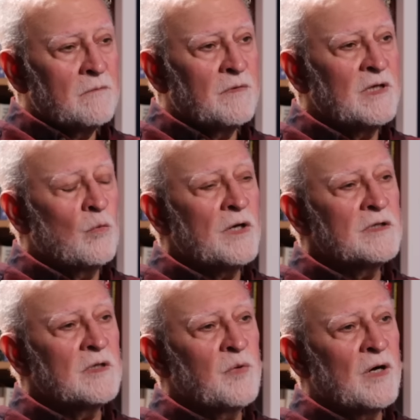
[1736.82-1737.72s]
but they're
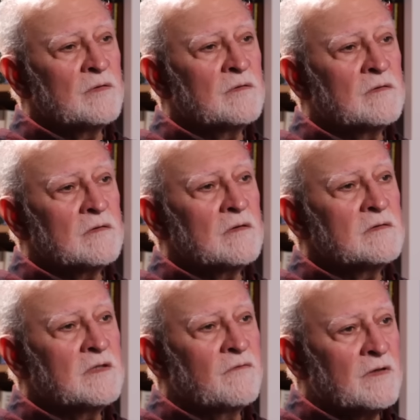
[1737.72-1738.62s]
worried about
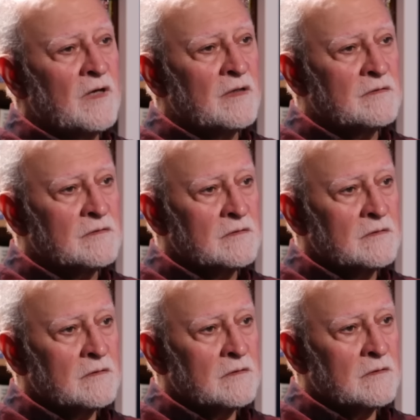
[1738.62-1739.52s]
civil rights.